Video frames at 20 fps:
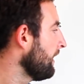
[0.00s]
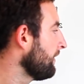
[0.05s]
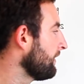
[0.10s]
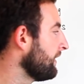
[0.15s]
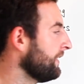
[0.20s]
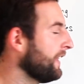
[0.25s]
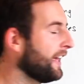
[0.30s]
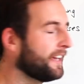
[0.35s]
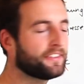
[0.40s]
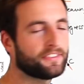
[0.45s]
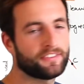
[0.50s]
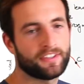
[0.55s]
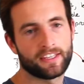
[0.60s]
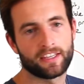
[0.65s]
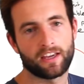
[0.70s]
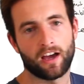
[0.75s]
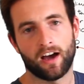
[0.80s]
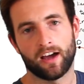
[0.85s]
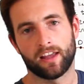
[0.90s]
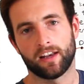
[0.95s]
The next
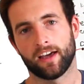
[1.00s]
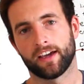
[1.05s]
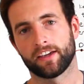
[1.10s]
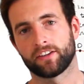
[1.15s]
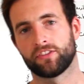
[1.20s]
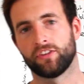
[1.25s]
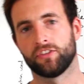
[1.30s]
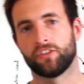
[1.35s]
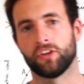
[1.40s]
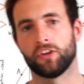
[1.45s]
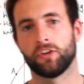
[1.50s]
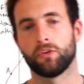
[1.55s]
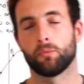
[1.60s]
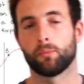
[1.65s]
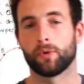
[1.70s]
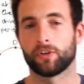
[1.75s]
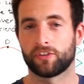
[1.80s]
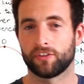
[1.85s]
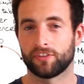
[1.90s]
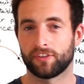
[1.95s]
thing I like to do,
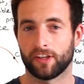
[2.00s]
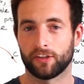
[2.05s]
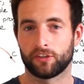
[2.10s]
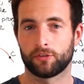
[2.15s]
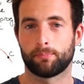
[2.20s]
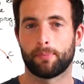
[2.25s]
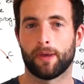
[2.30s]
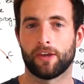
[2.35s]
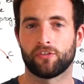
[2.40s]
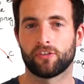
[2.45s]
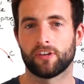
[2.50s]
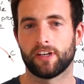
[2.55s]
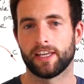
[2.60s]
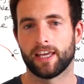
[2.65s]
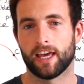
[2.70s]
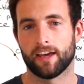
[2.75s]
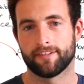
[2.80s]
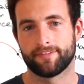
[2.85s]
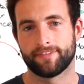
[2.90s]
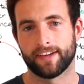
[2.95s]
which is especially
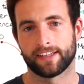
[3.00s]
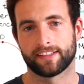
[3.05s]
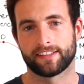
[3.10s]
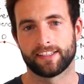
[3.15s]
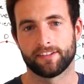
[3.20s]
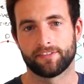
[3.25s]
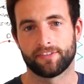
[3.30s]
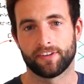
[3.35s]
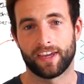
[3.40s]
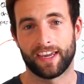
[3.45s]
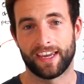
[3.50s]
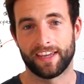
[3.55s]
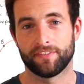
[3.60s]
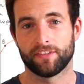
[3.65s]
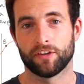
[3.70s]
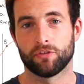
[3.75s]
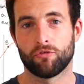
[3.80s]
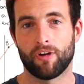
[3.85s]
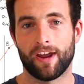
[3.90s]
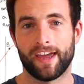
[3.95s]
effective
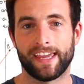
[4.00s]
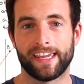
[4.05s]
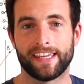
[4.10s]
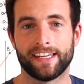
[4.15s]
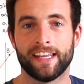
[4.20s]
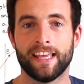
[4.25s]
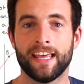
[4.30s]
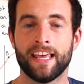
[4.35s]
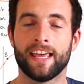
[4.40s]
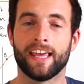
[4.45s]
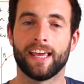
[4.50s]
in the rain,